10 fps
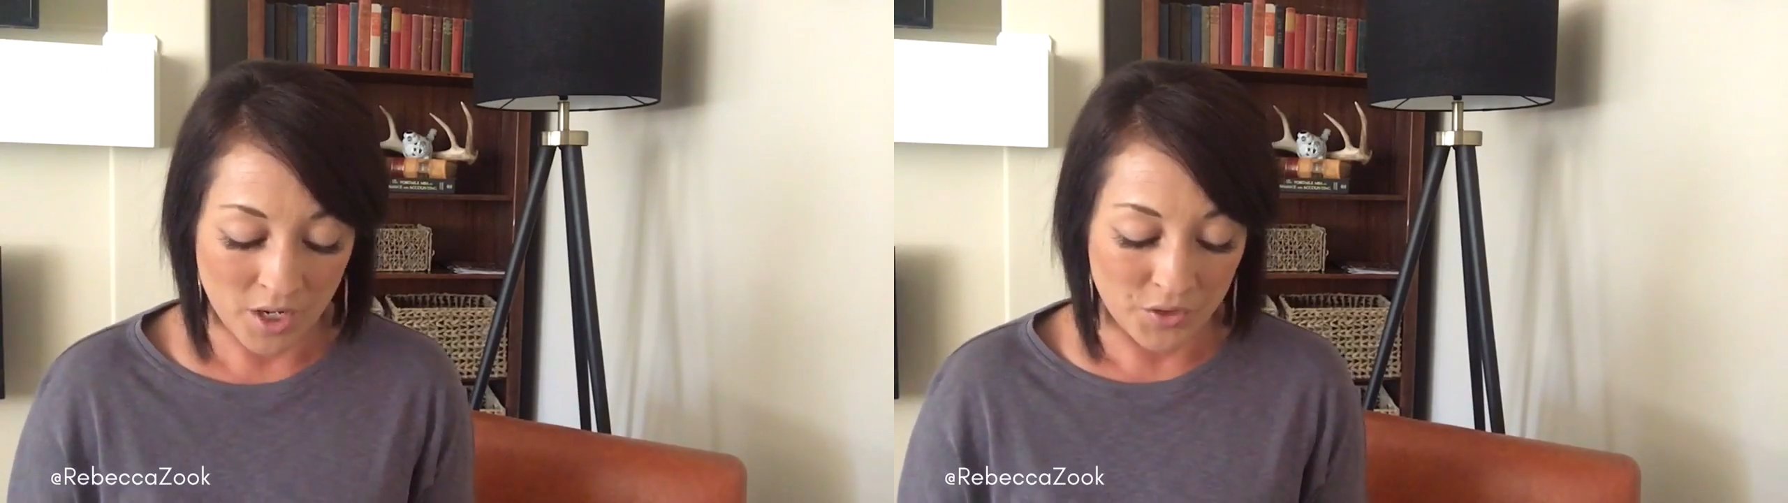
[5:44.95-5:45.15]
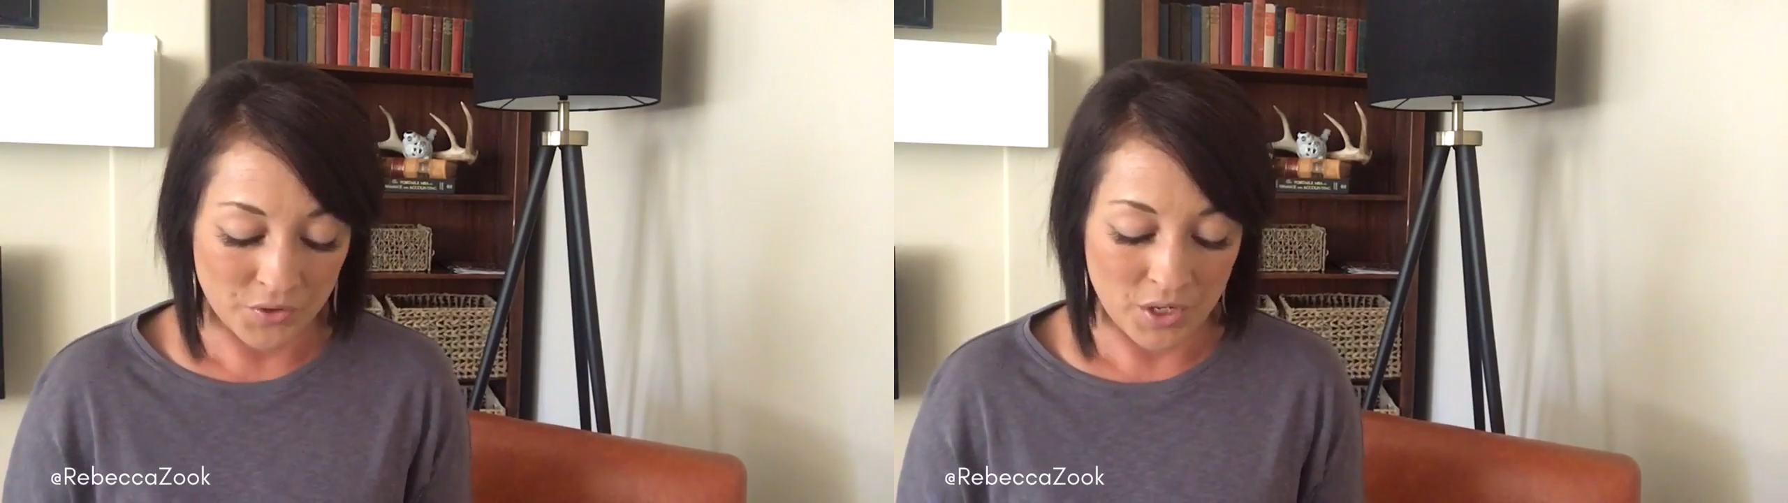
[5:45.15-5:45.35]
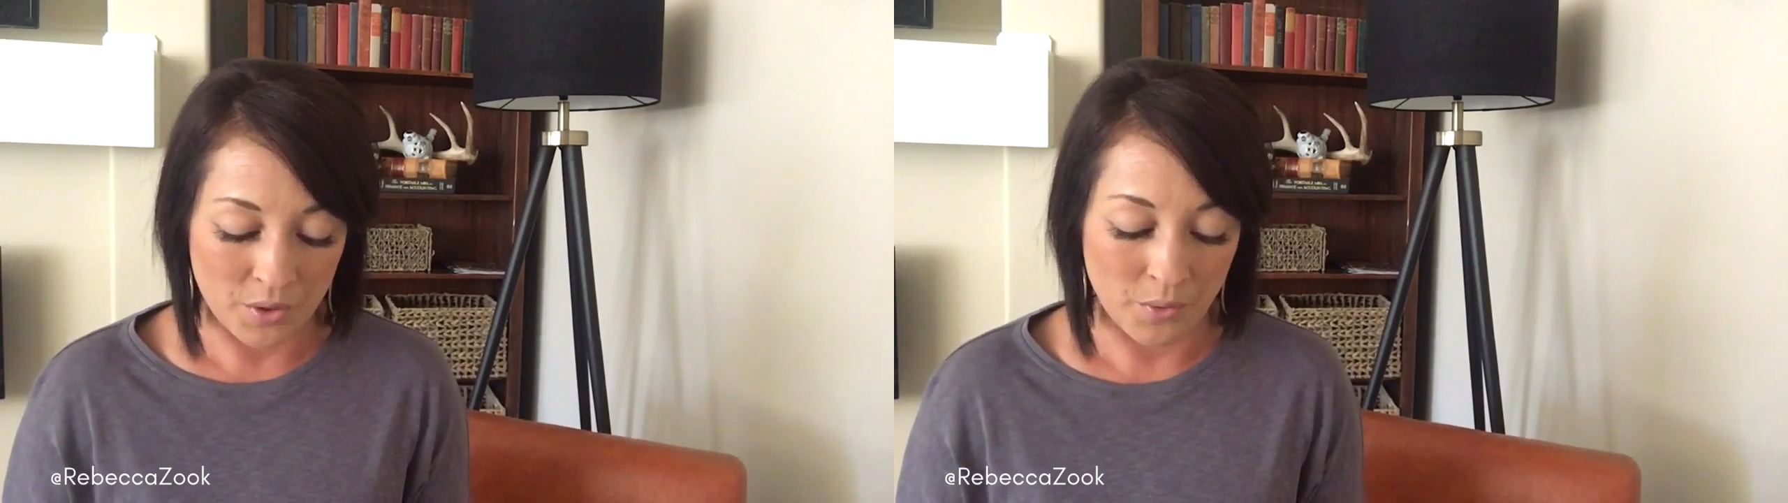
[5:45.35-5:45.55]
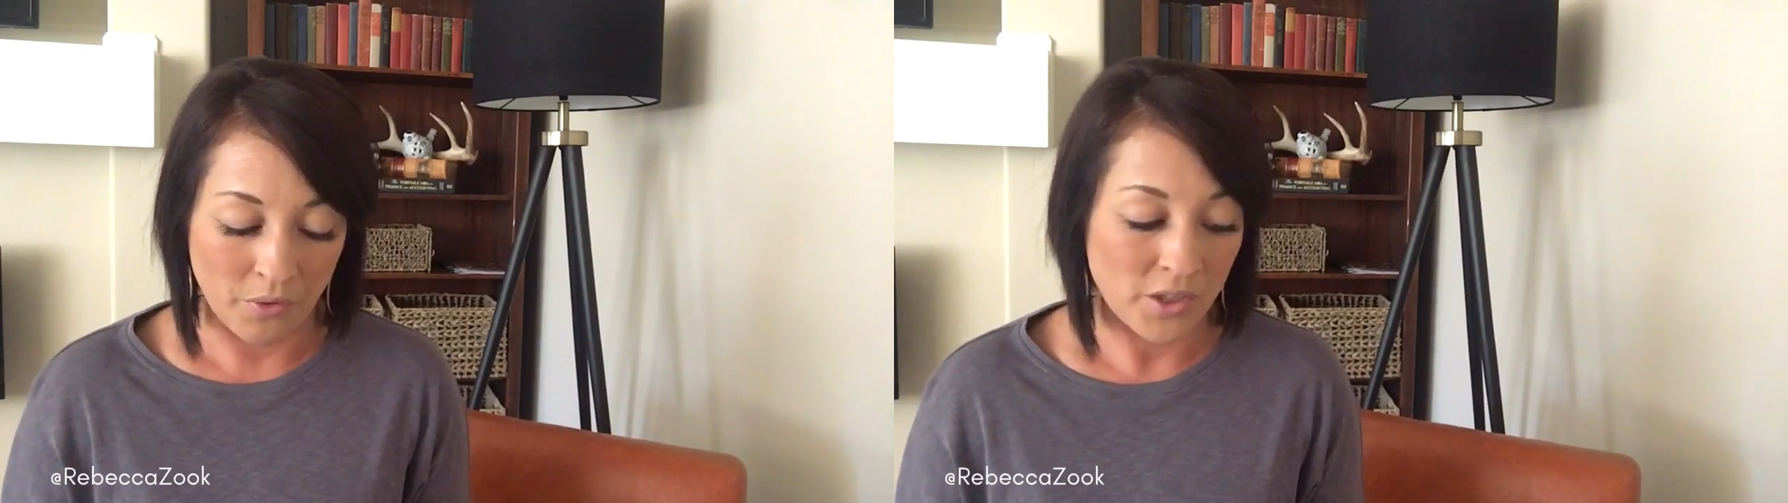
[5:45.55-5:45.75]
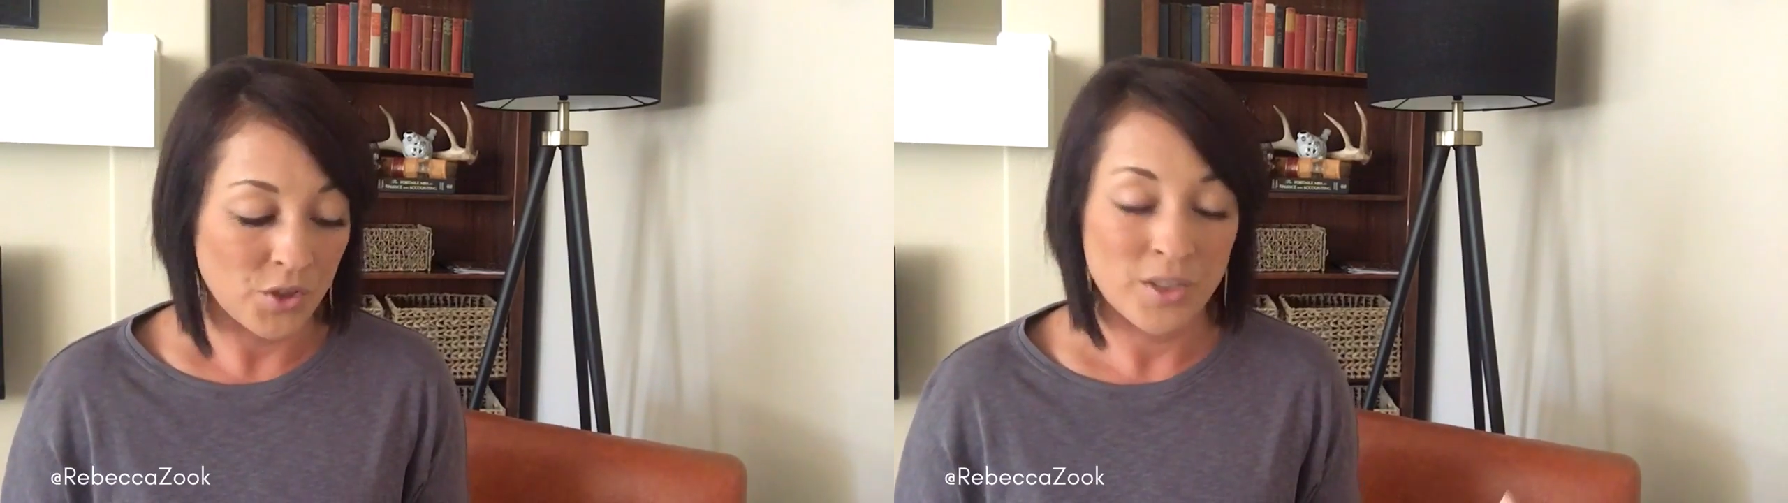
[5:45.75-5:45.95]
So
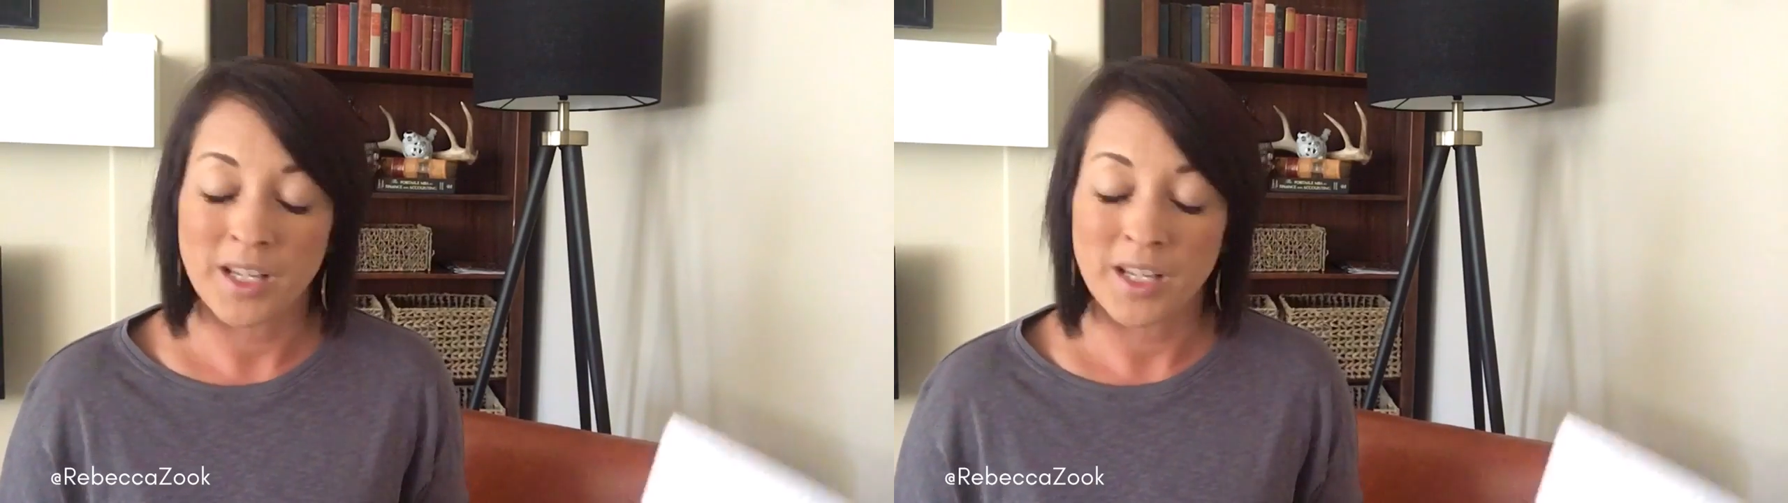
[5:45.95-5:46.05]
this just